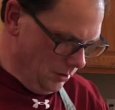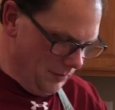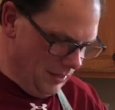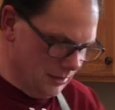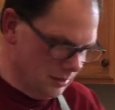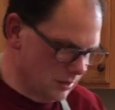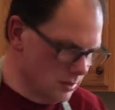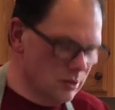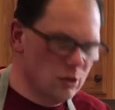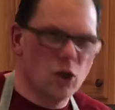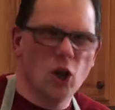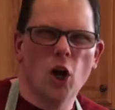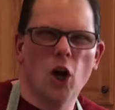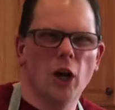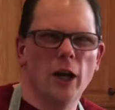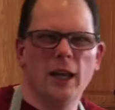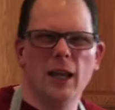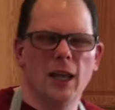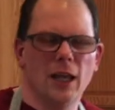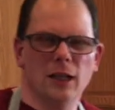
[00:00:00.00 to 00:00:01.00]
make the slaw
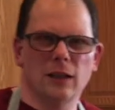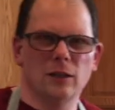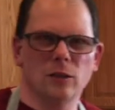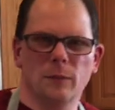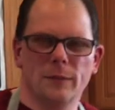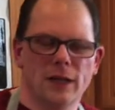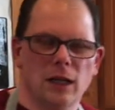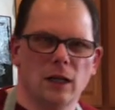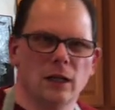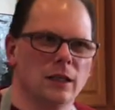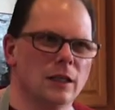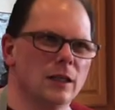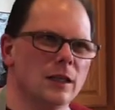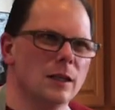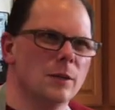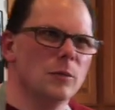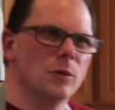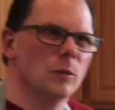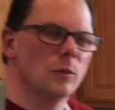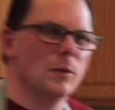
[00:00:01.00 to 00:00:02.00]
in it and a little bit of onion, and
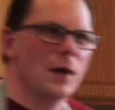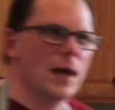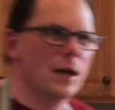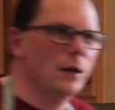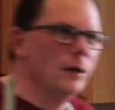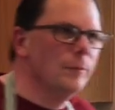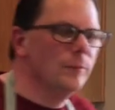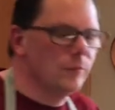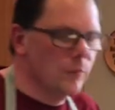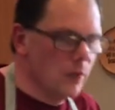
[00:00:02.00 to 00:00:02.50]
it won't matter.